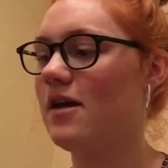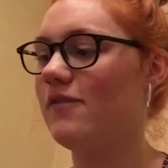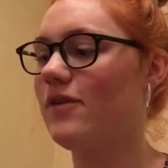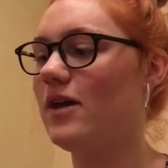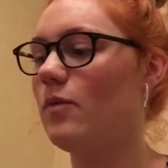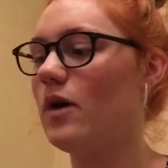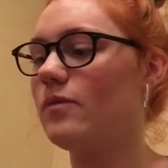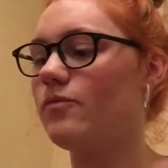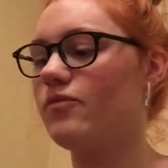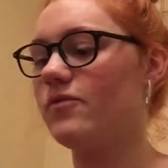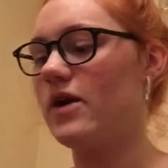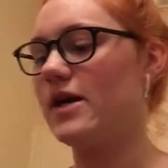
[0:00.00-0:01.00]

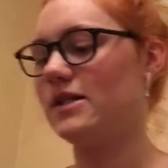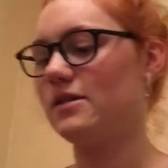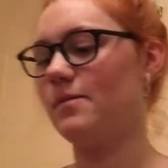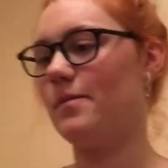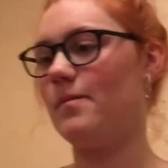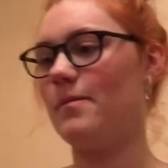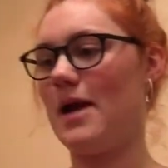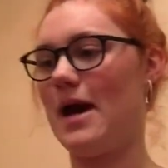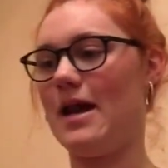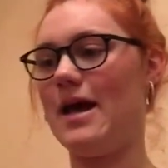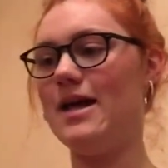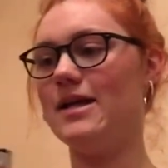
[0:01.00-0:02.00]
V1 Bright
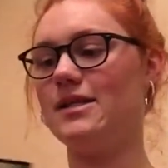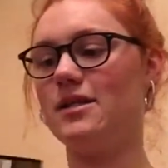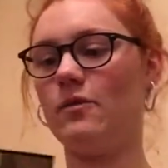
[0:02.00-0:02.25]
palette,